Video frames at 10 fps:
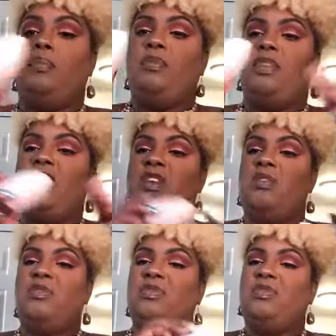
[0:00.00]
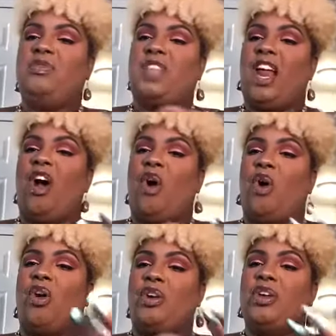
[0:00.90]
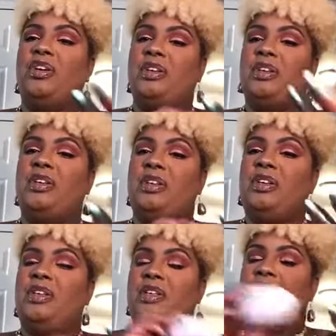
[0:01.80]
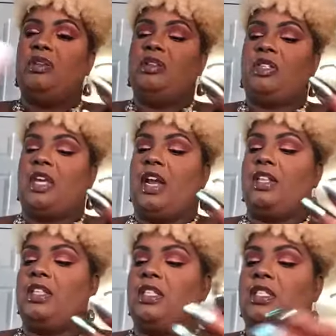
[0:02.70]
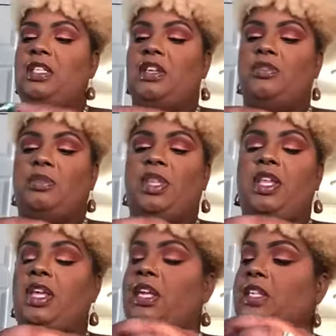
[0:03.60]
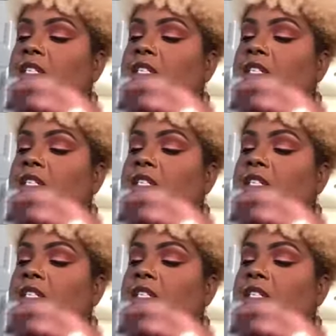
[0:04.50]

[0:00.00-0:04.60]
you know, that hard kind of deal with it. It doesn't